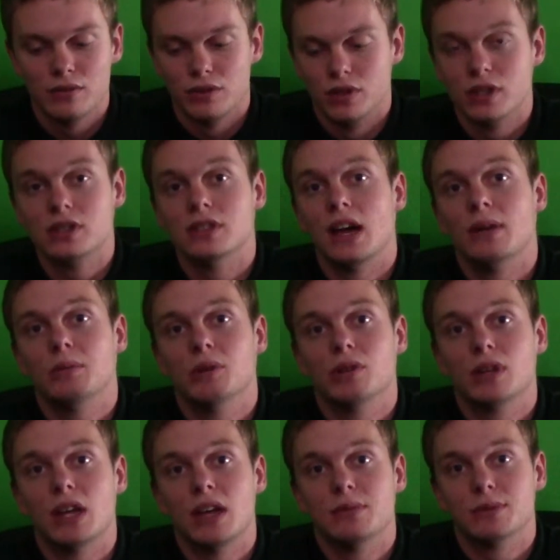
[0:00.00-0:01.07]
For
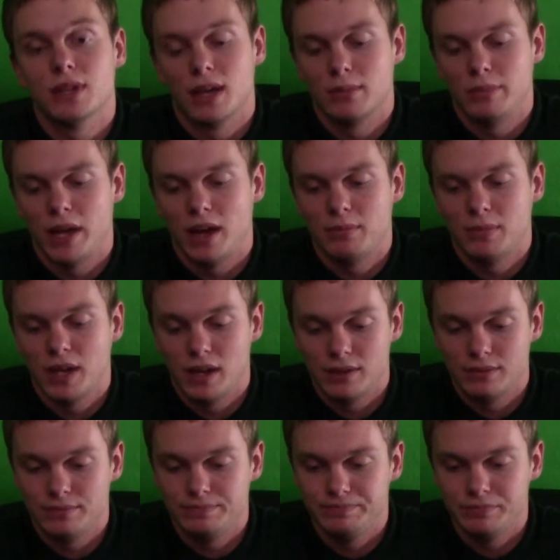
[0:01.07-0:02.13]
example, games like
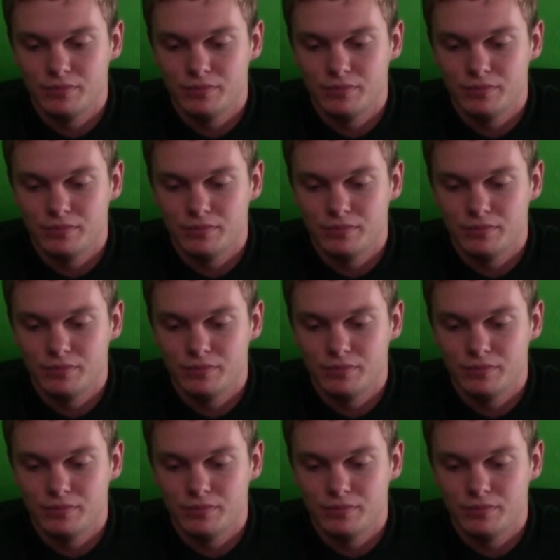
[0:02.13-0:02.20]
Batman.